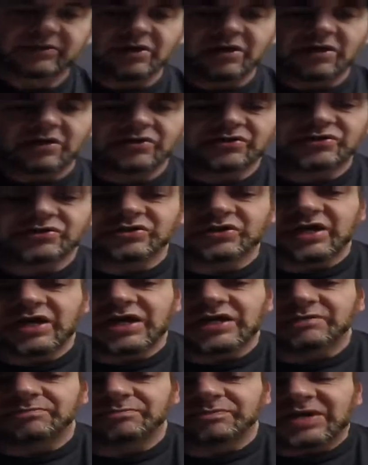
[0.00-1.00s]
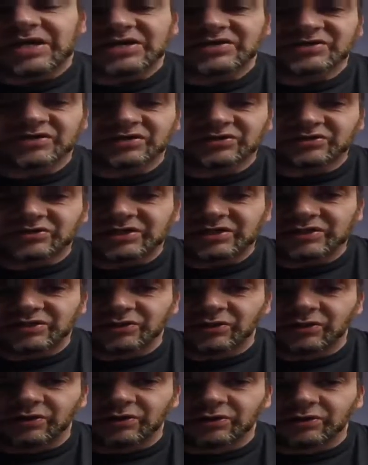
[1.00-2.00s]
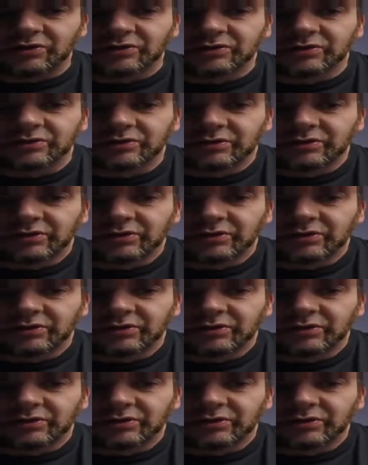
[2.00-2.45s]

there's you got basically your